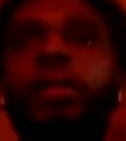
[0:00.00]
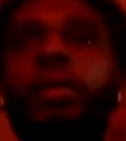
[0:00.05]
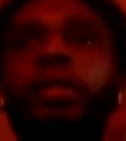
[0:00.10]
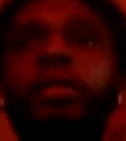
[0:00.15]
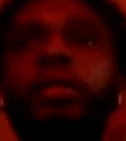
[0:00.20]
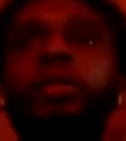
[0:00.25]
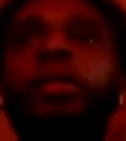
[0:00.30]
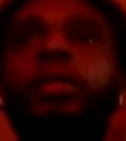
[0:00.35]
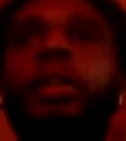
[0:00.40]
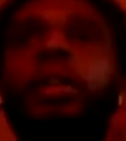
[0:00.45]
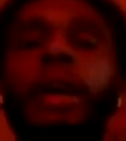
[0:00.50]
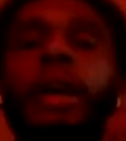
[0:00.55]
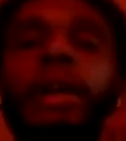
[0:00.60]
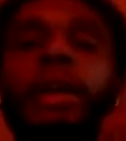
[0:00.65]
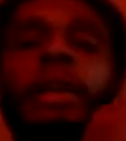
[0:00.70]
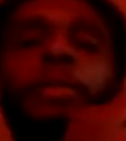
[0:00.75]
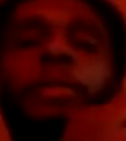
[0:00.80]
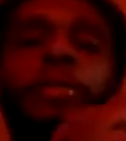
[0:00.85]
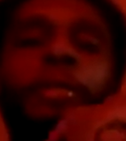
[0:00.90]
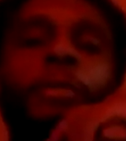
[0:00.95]
you look at
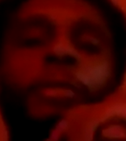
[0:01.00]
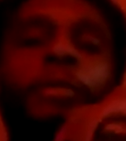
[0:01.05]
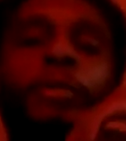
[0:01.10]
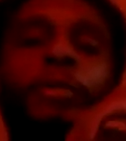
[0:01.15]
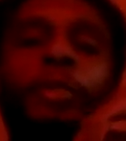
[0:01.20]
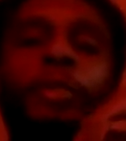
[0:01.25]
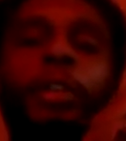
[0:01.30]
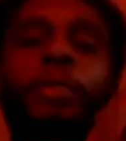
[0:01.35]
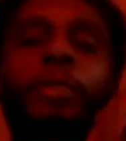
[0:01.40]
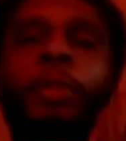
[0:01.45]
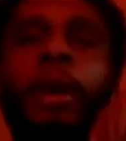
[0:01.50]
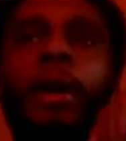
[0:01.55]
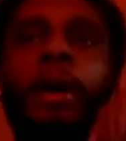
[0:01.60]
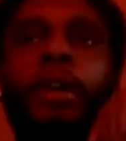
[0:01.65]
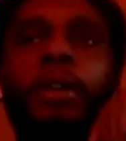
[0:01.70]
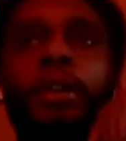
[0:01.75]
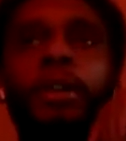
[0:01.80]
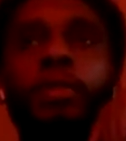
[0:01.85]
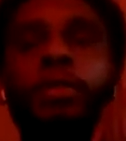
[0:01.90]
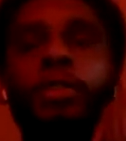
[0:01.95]
Nipsey before he passed, he was
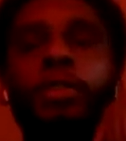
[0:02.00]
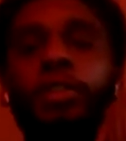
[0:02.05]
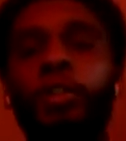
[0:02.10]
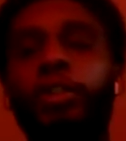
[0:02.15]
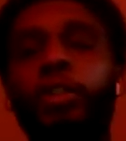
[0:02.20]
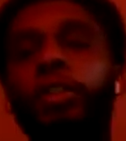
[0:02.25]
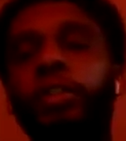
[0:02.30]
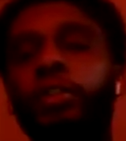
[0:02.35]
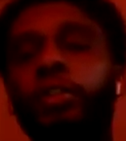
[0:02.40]
33.